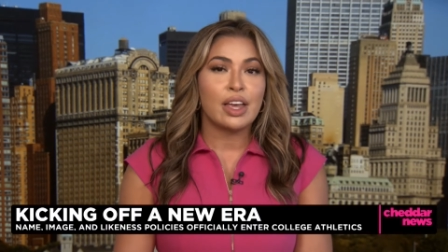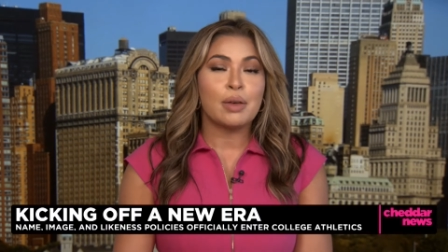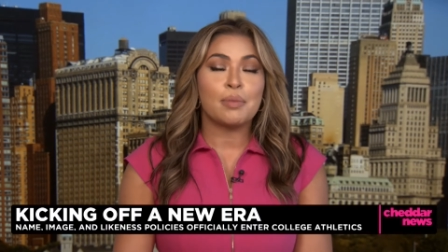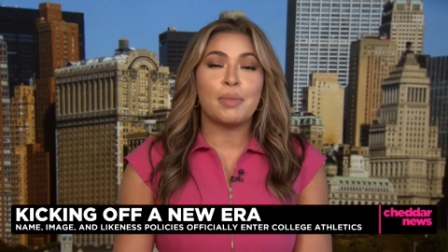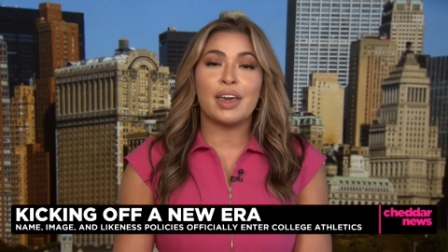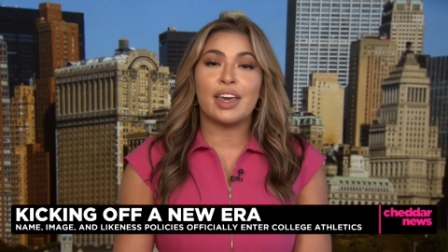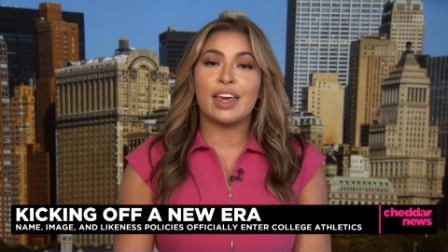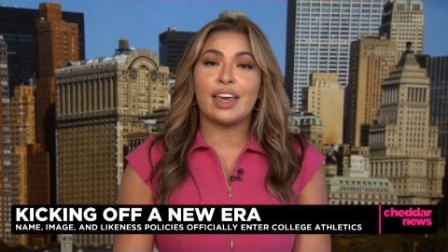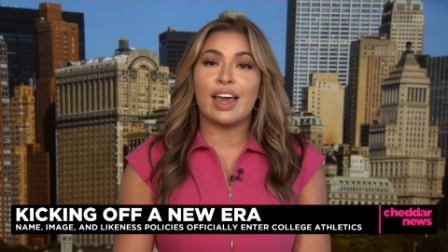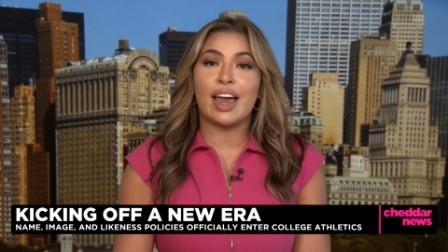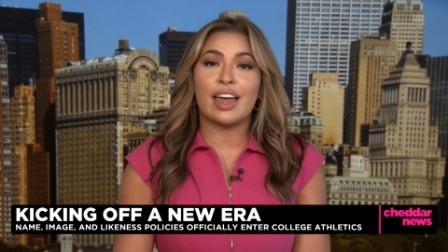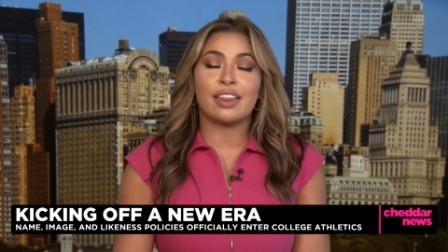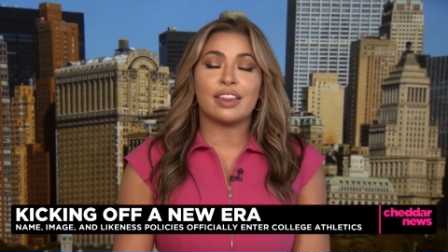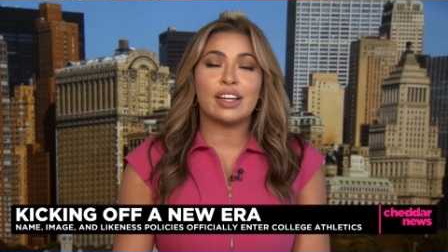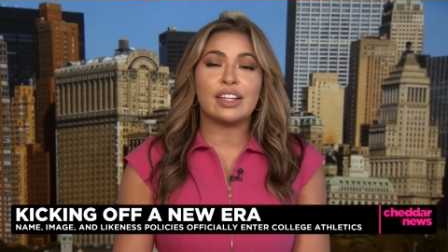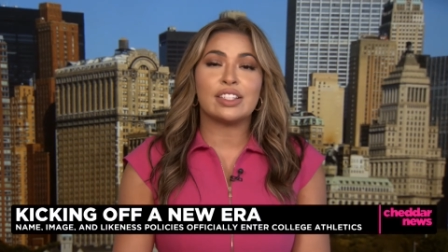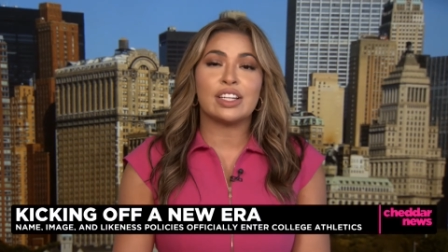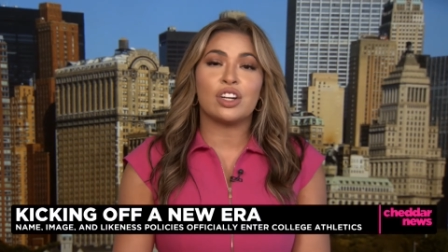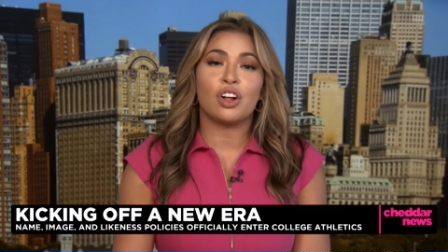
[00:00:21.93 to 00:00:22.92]
making
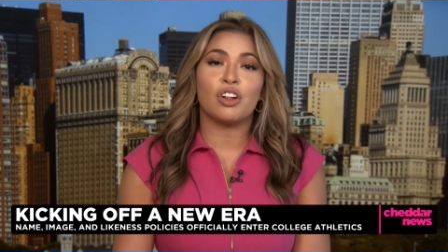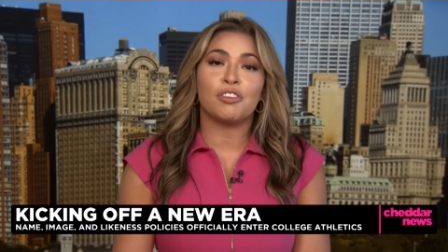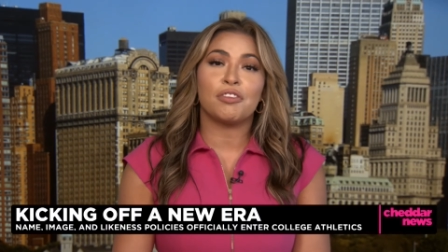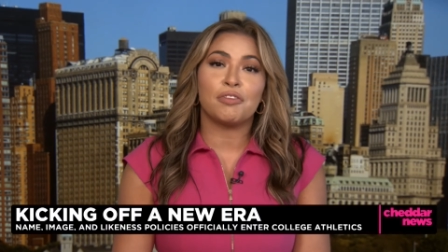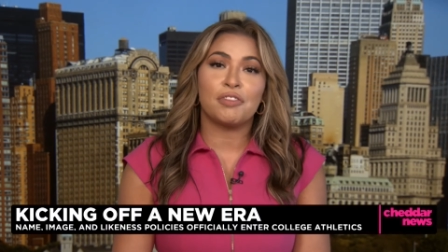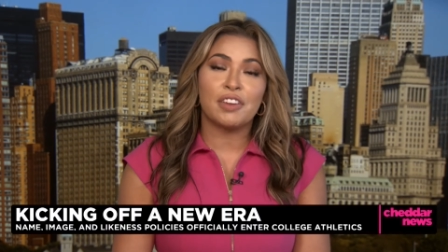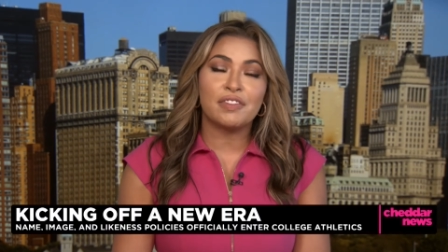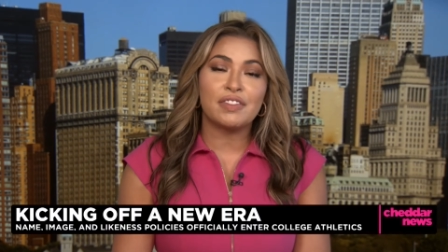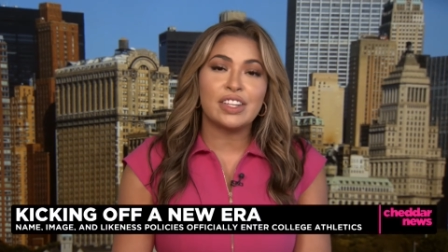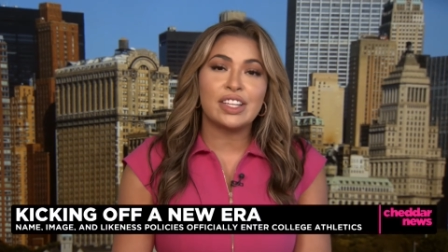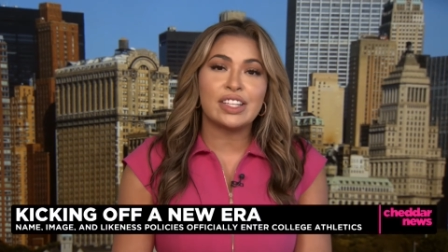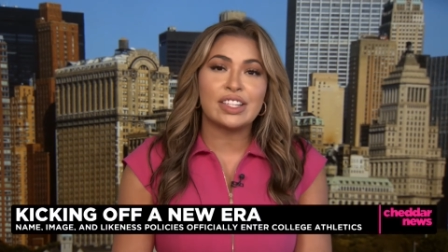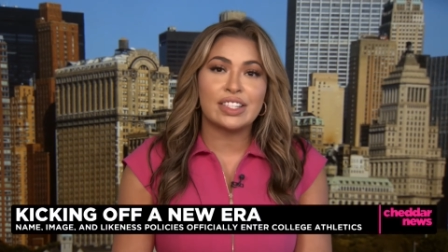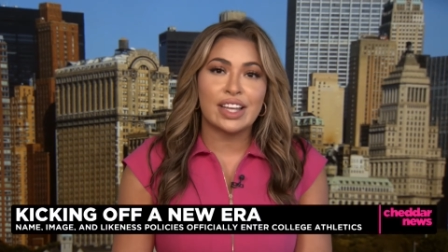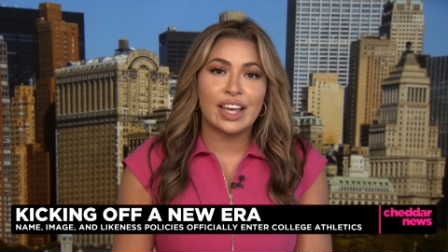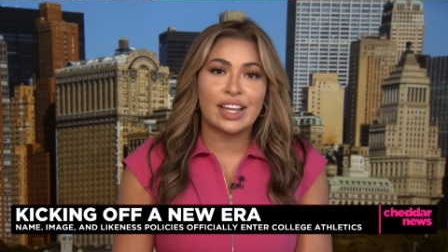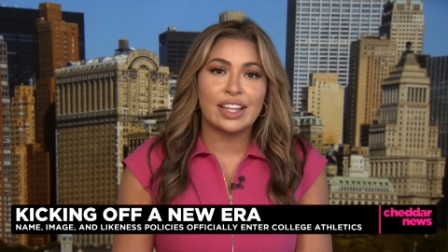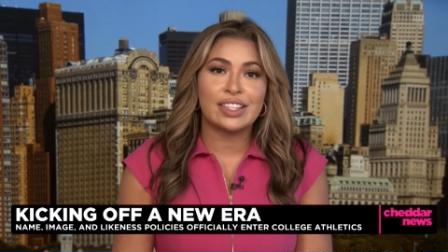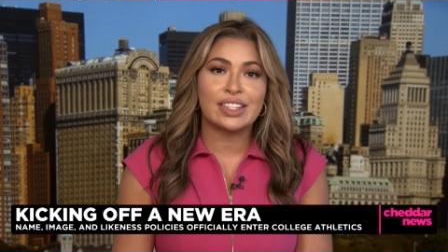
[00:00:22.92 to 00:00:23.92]
athletes in all 50
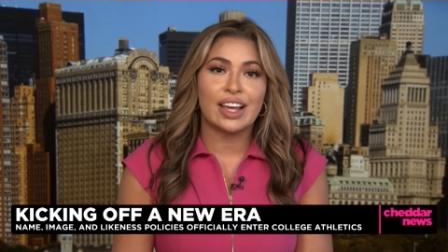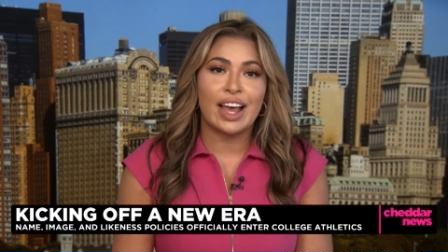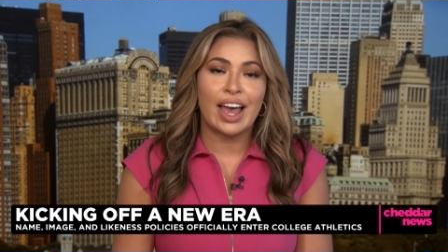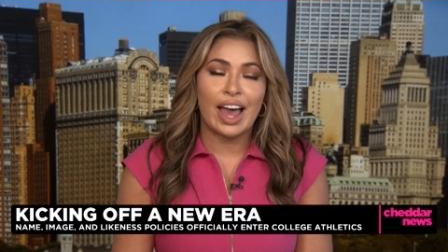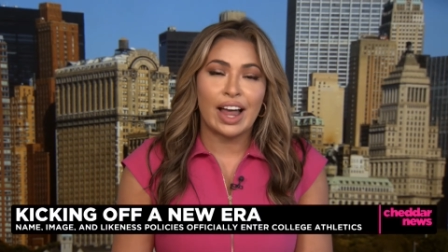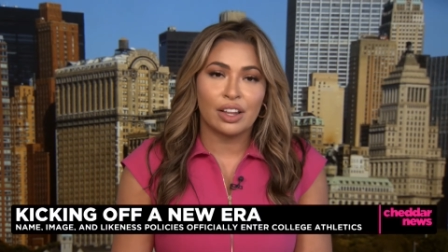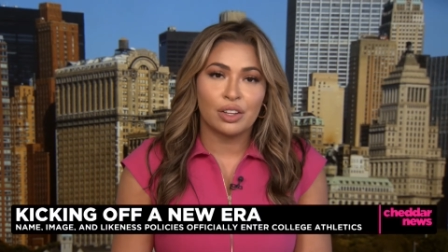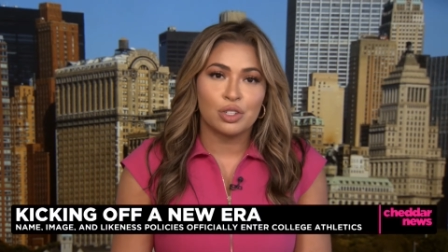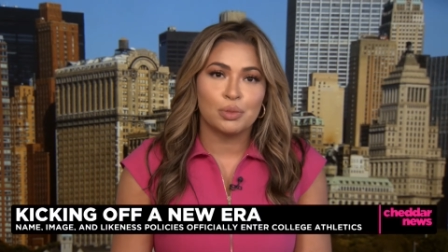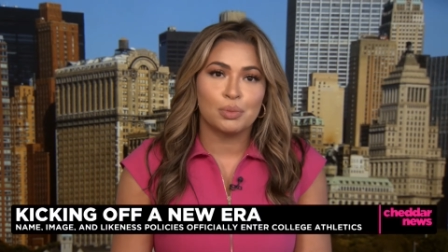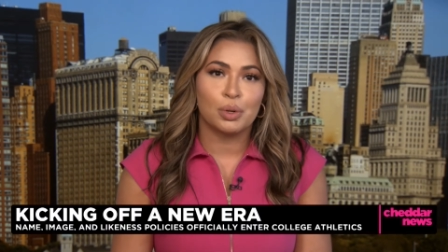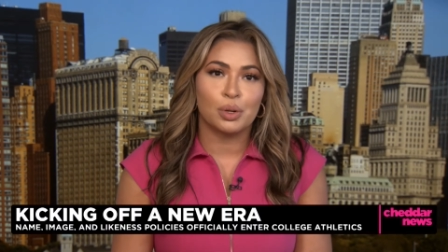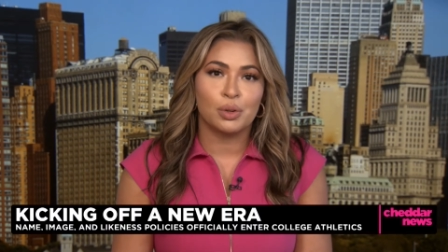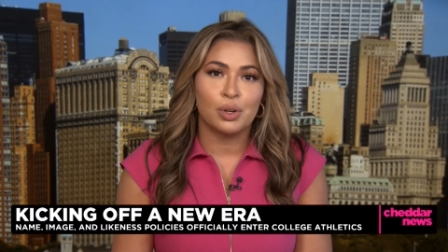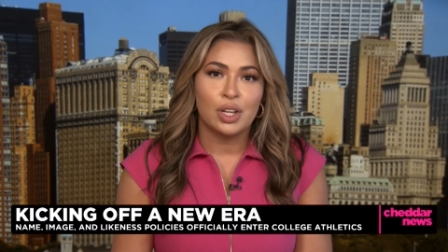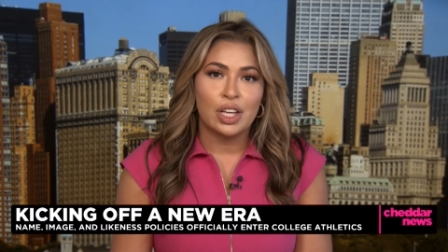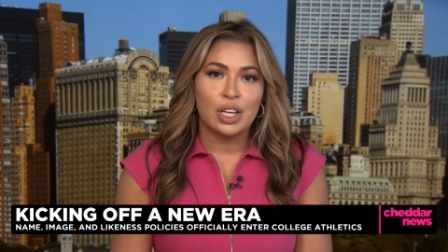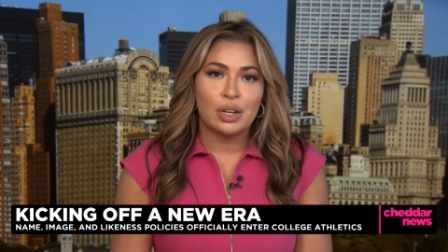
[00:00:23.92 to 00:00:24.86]
states eligible.